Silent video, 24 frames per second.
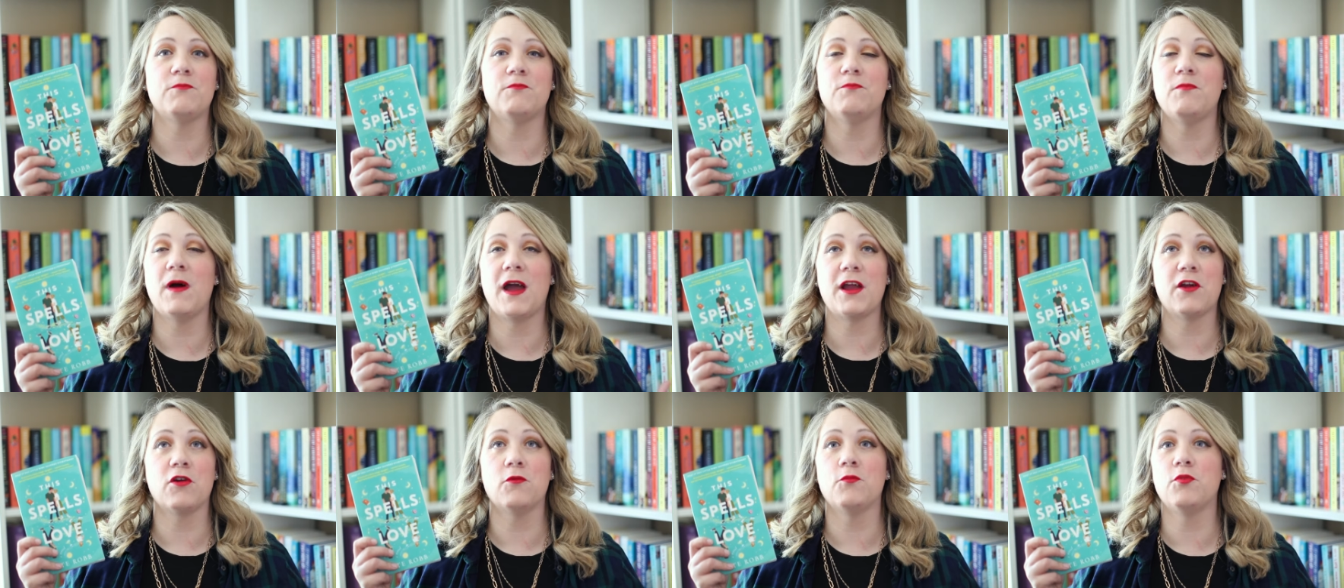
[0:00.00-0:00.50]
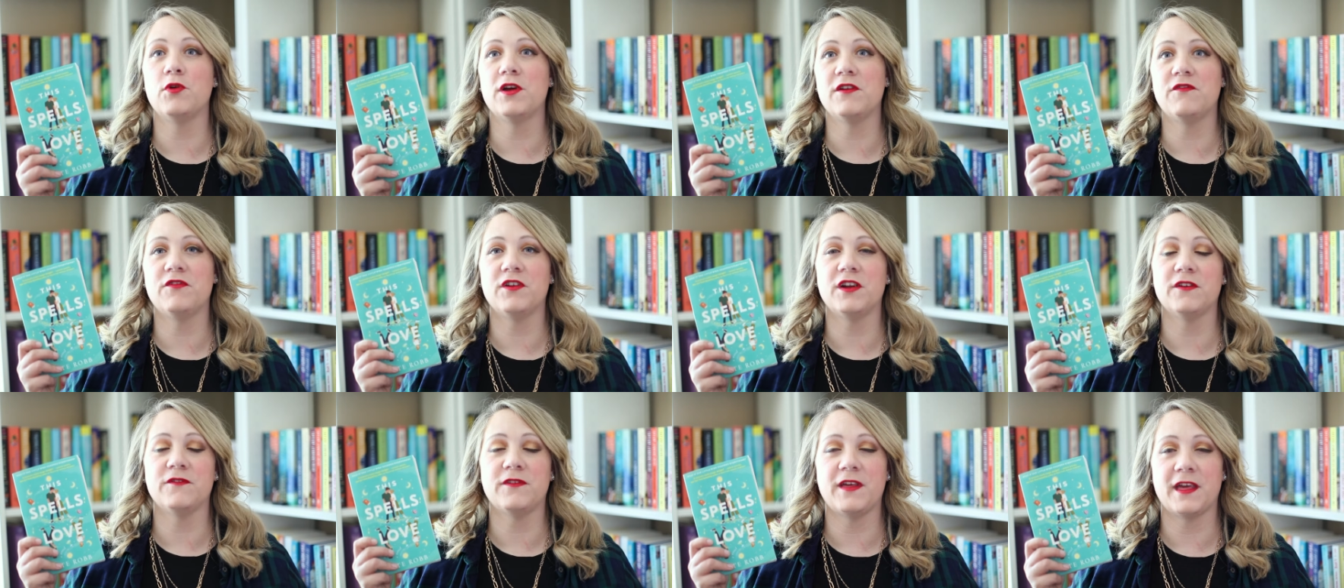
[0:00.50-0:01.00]
by her
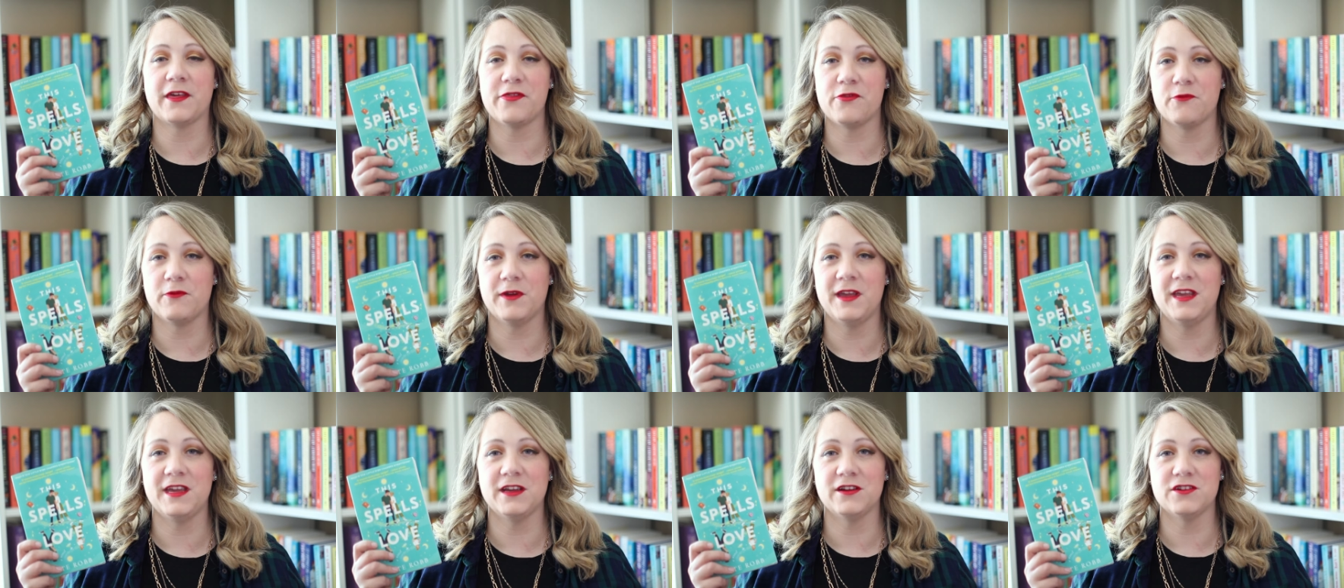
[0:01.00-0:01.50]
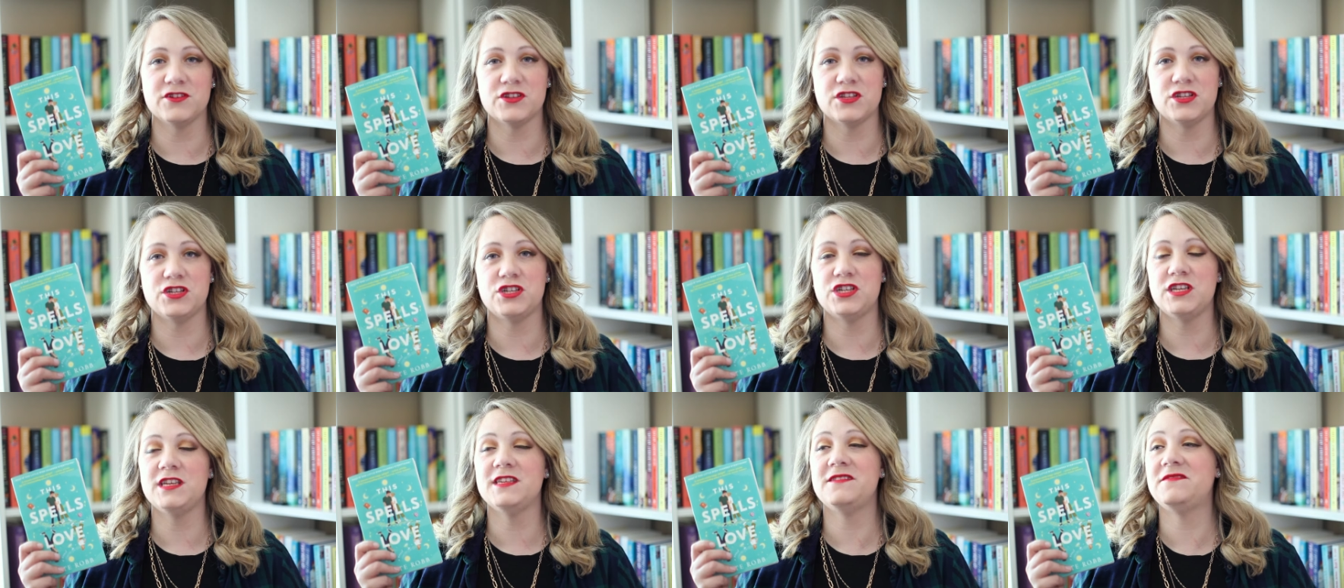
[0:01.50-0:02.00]
boyfriend of like three years,
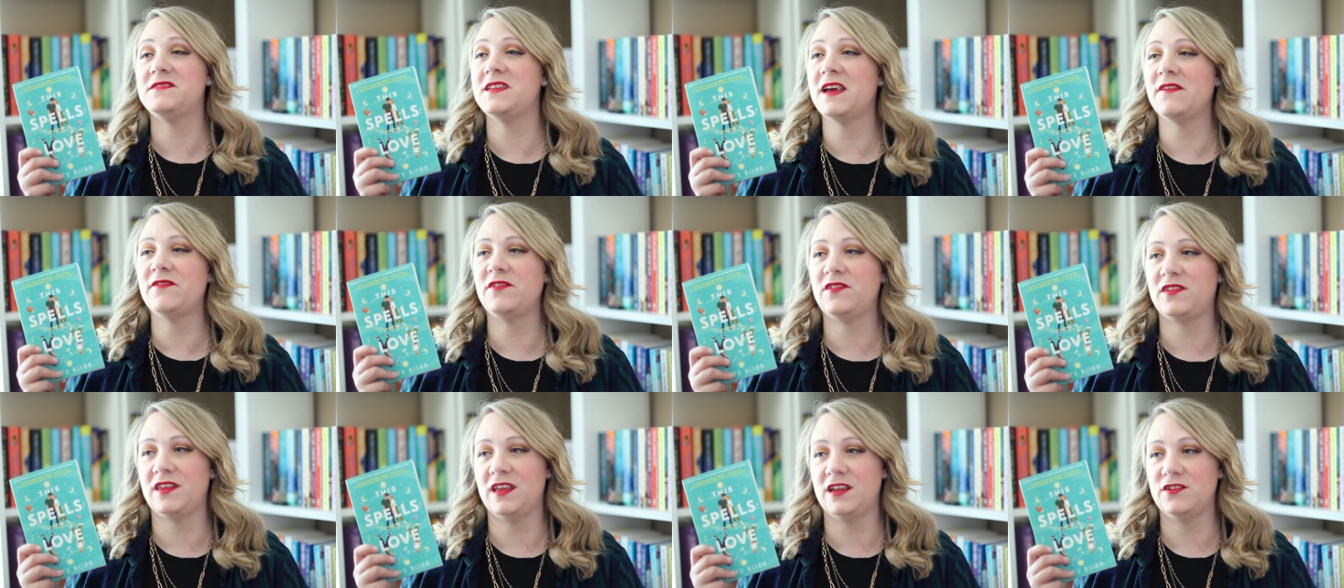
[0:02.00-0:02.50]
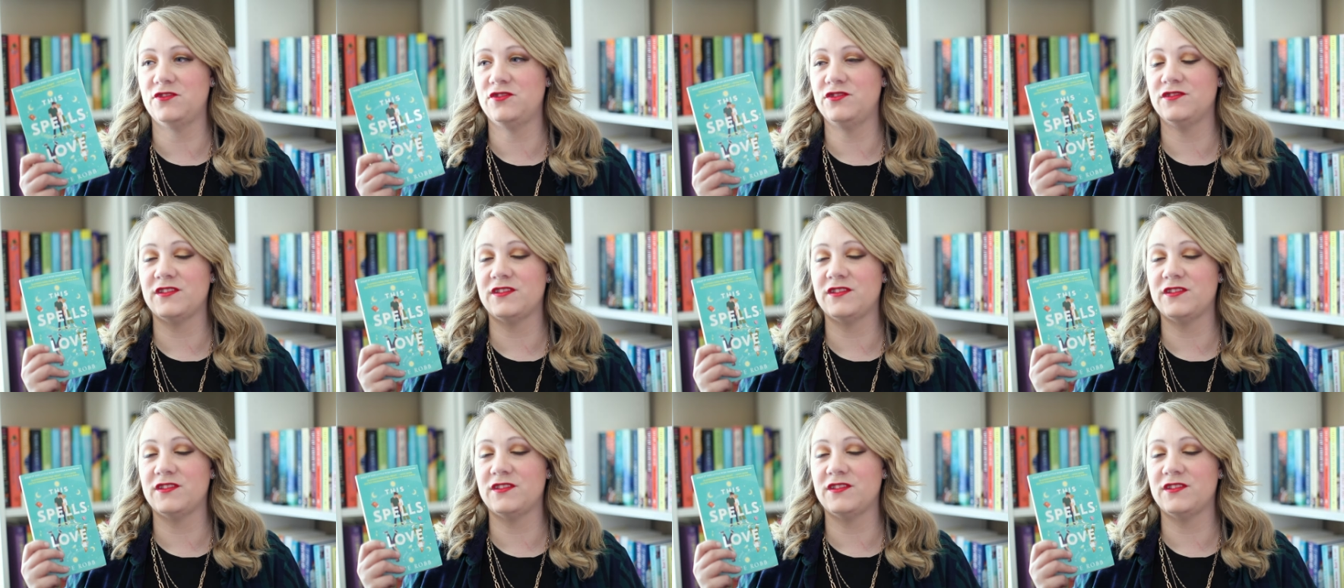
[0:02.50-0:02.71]
and she is devastated.